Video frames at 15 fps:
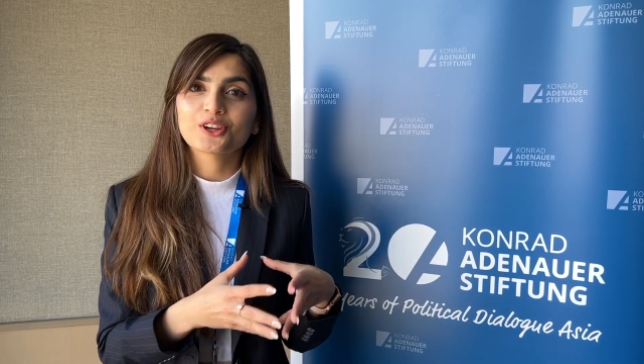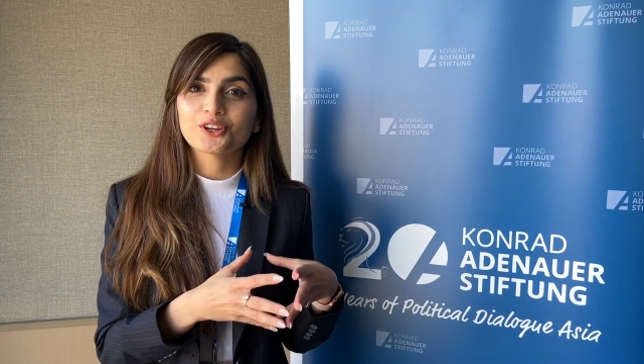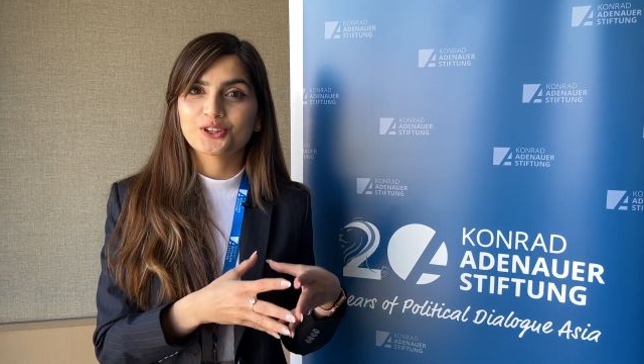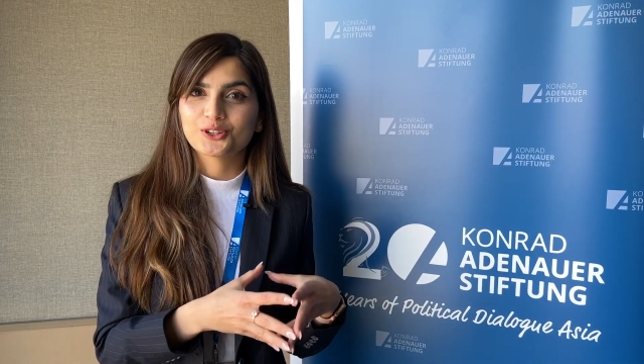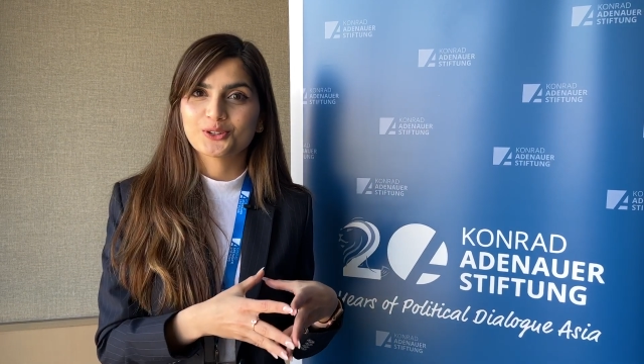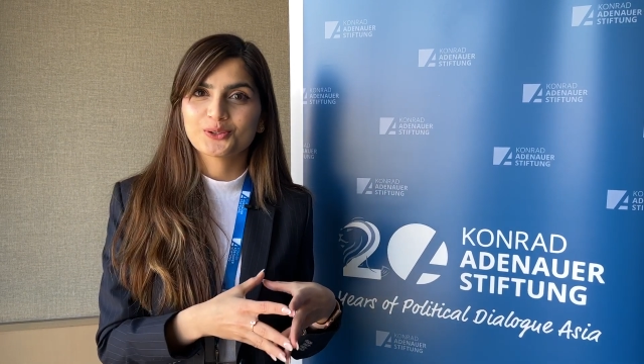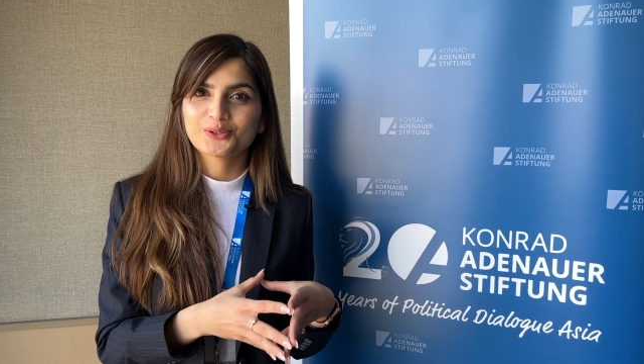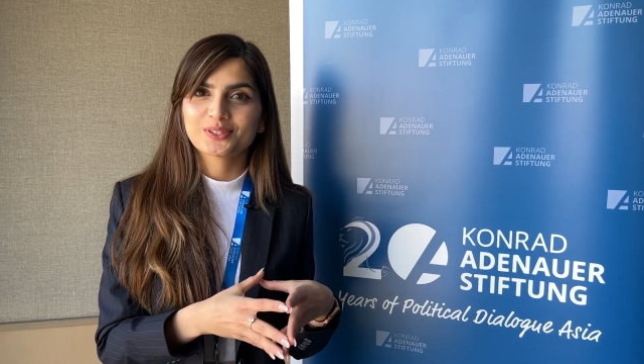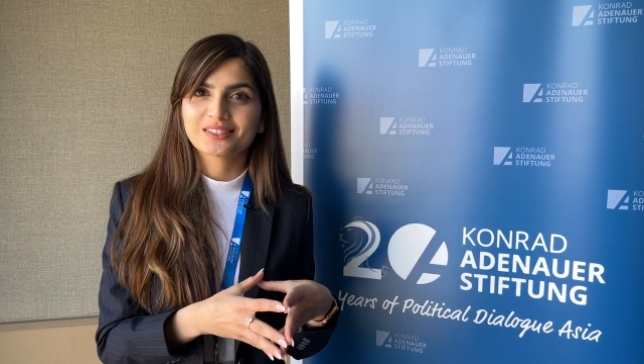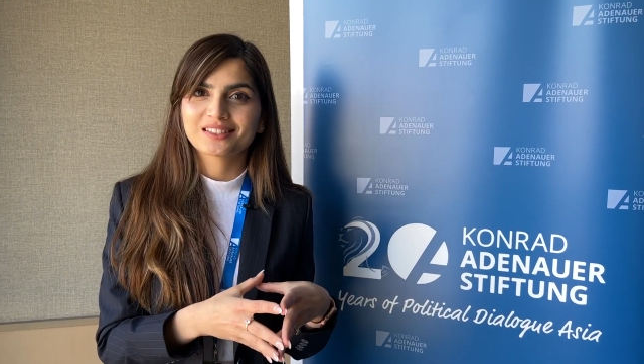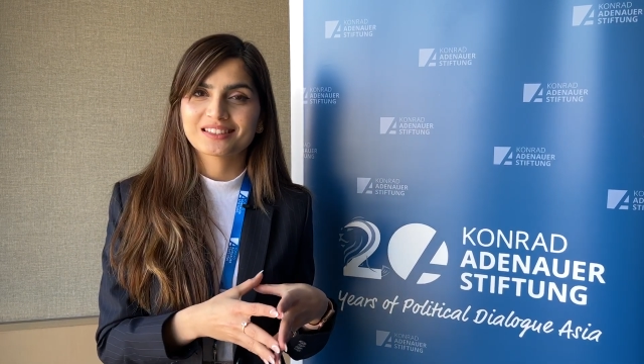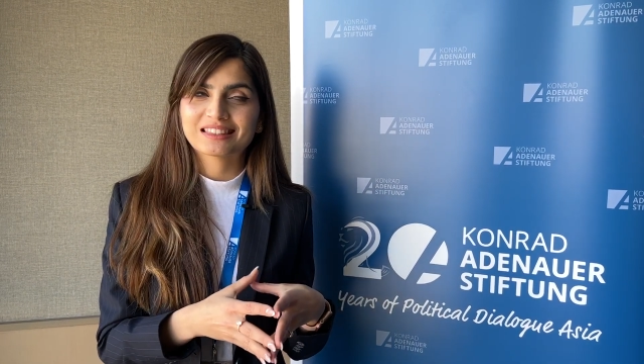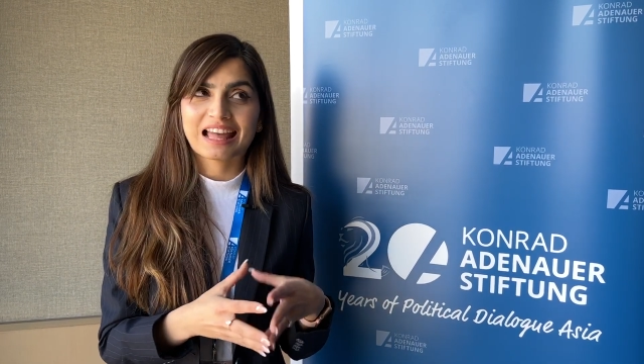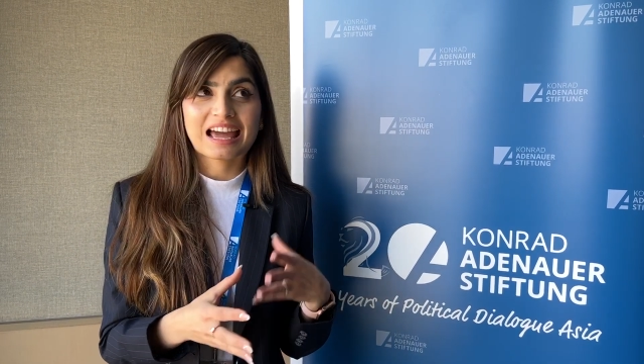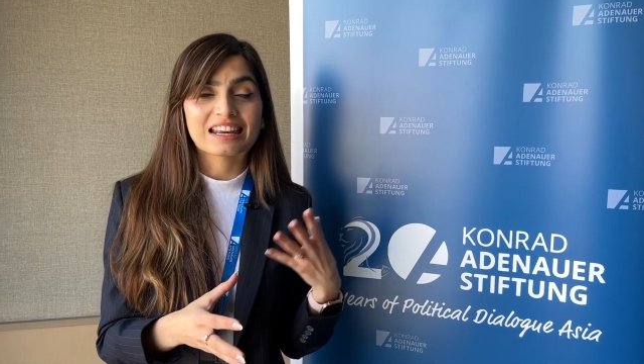issues
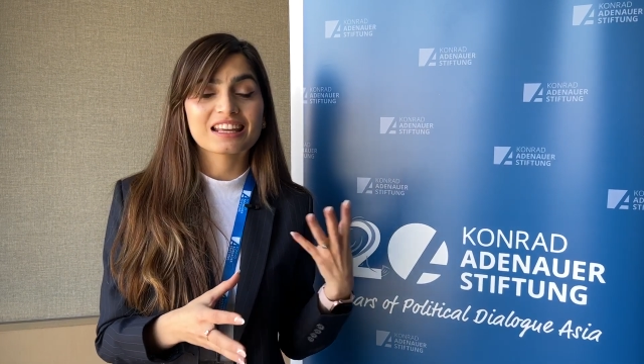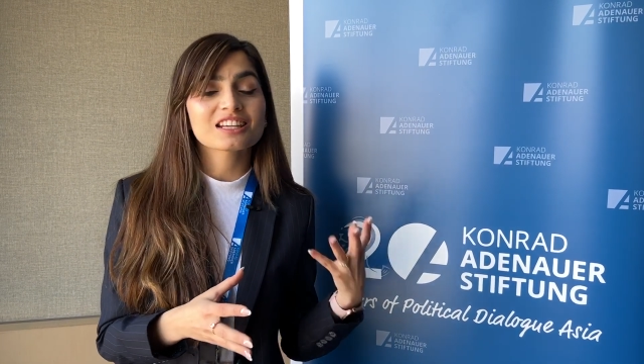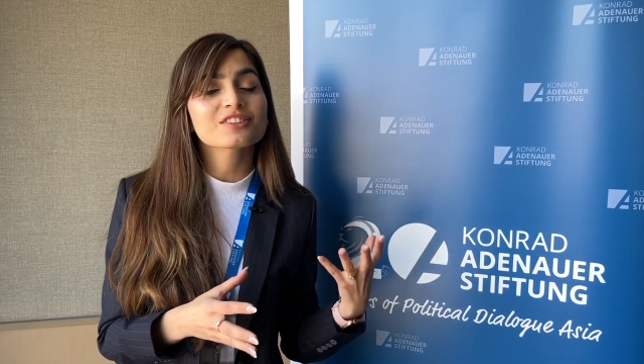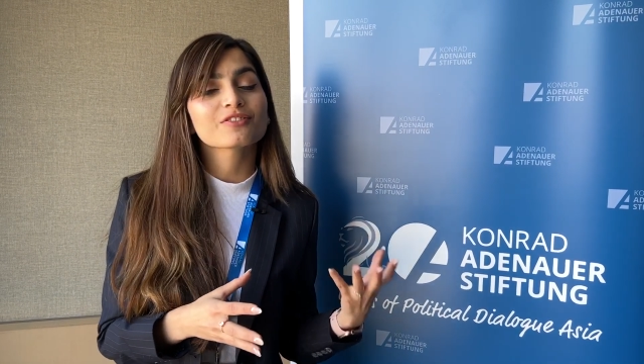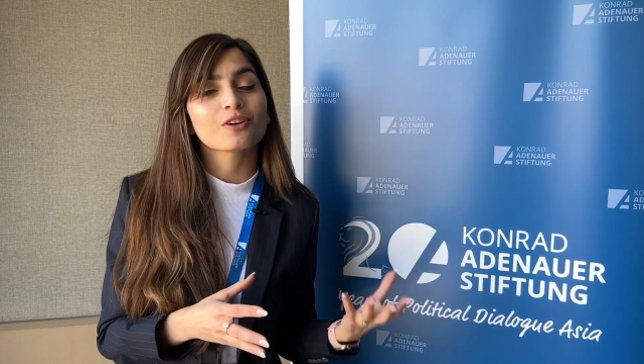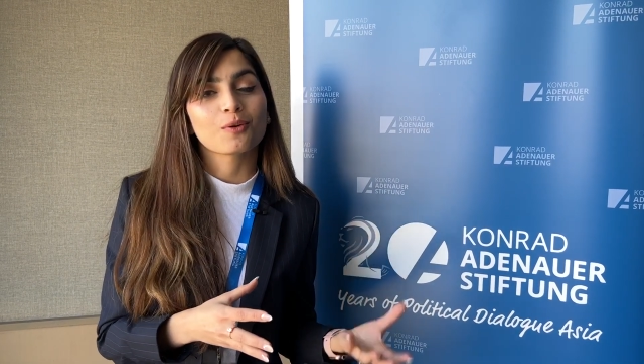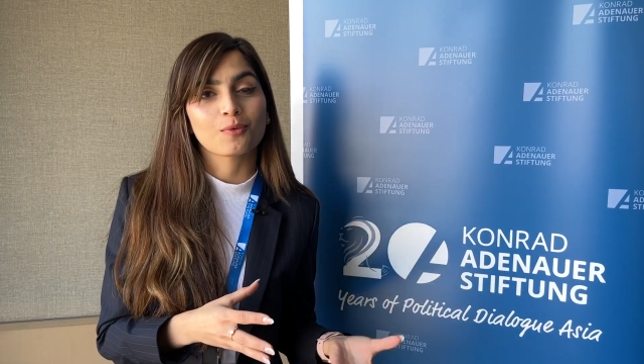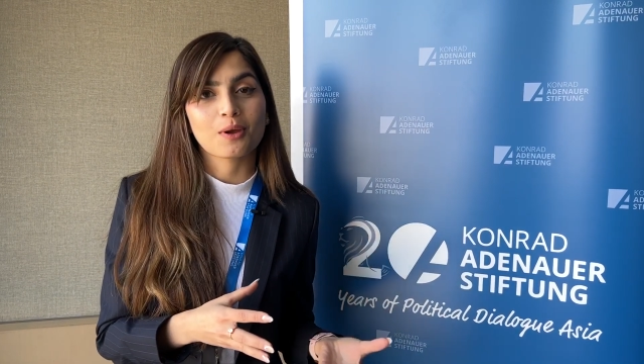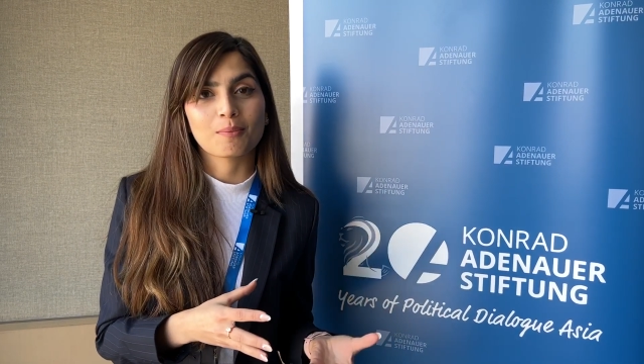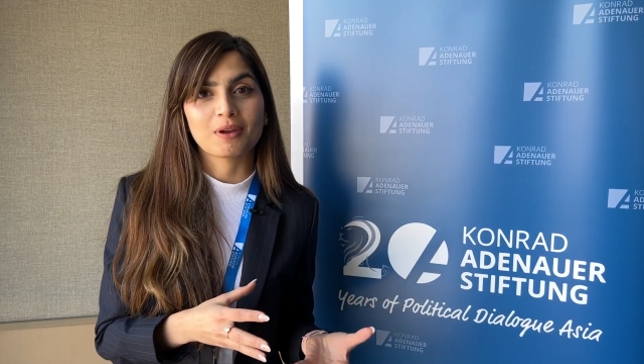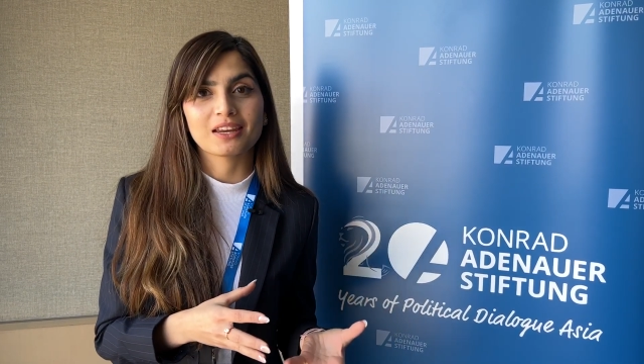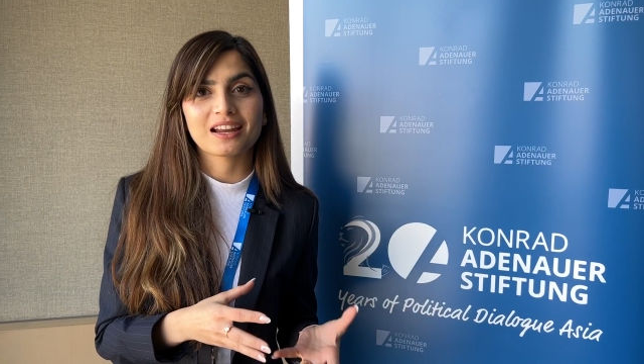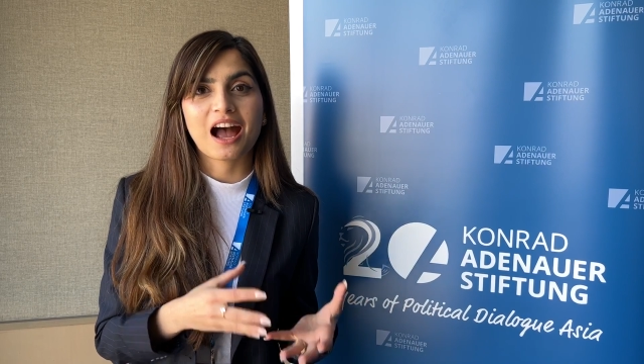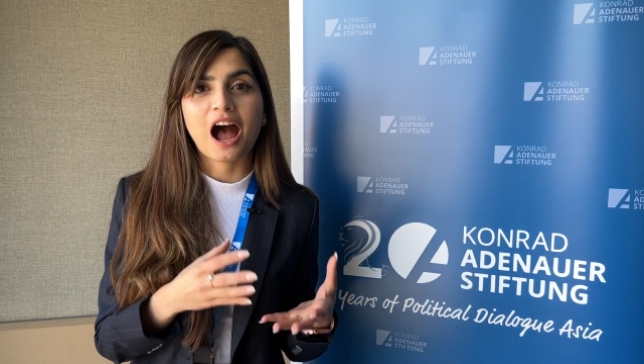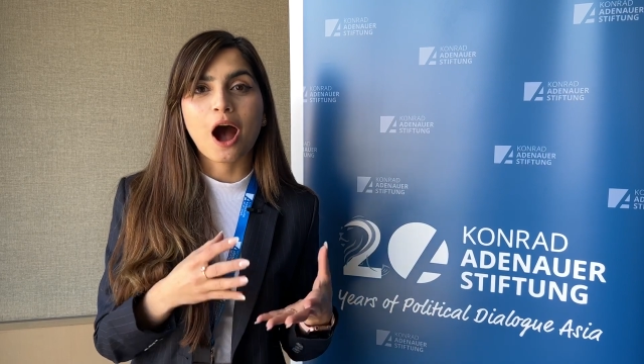that is for women,